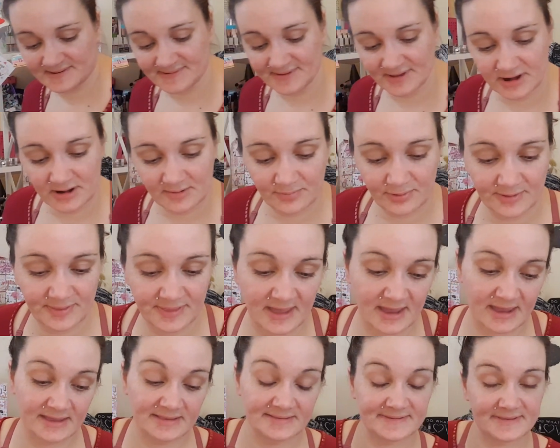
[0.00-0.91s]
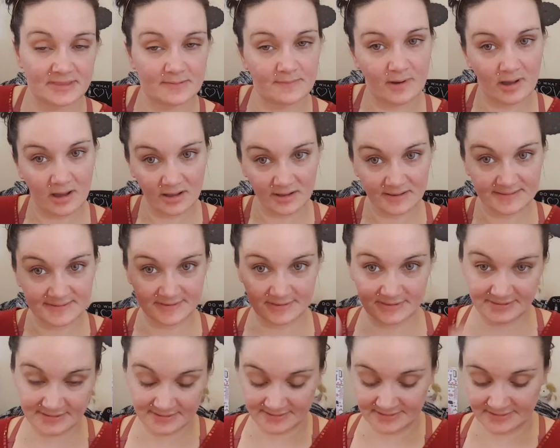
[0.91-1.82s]
actually going to put that into the box.
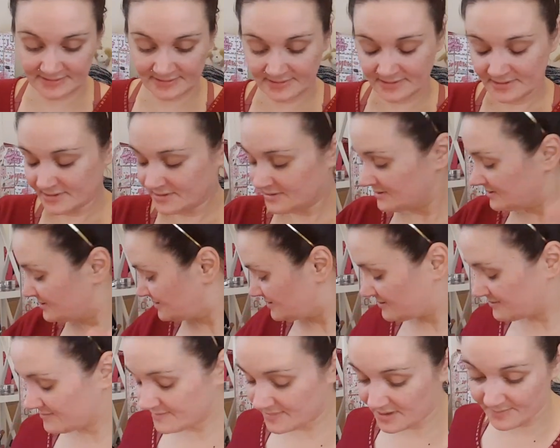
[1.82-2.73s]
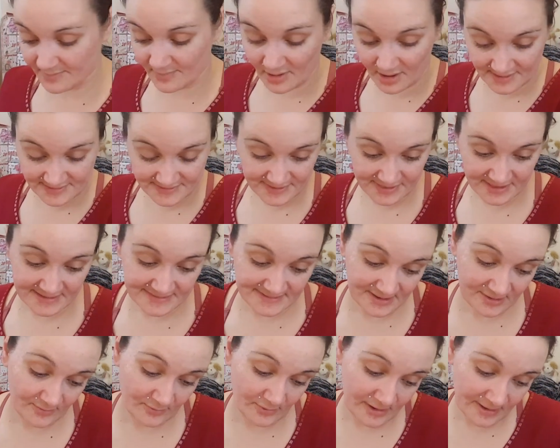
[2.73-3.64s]
My box of things
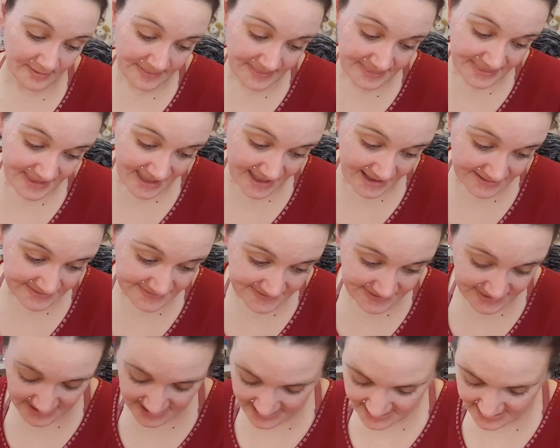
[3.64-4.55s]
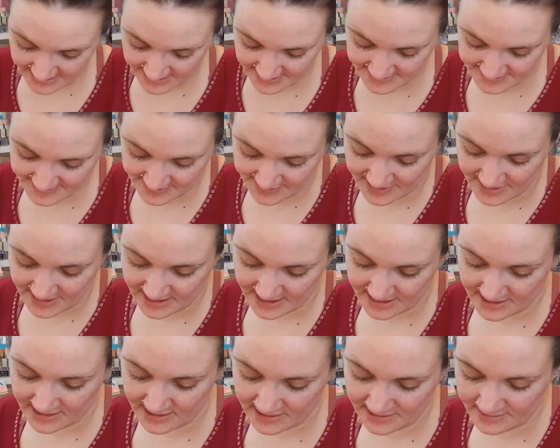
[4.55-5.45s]
I don't want. Next is
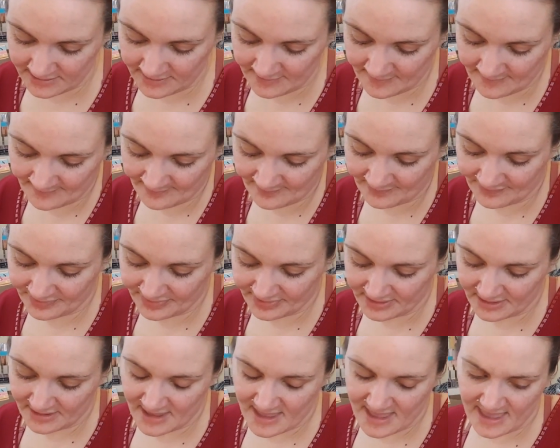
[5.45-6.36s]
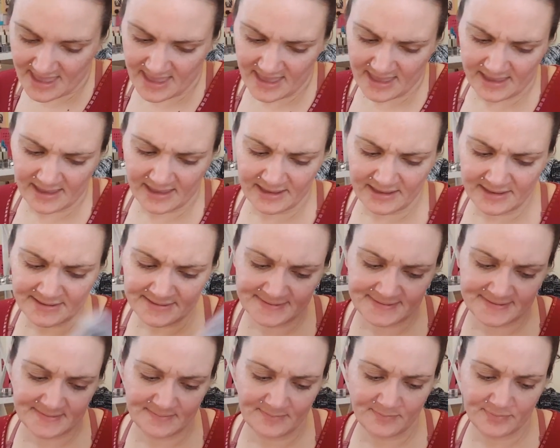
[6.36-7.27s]
the
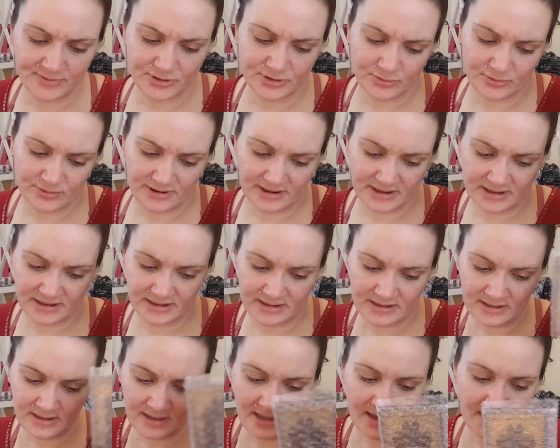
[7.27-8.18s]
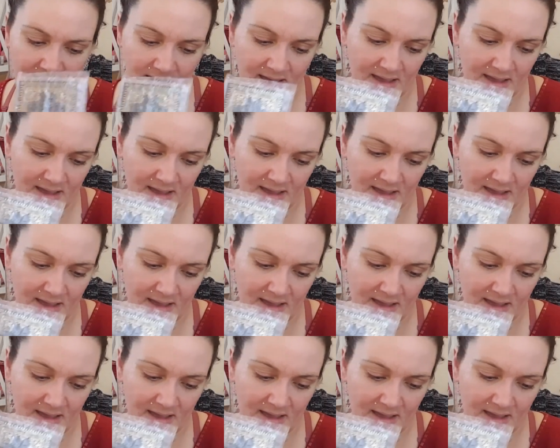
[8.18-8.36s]
Ace Beauty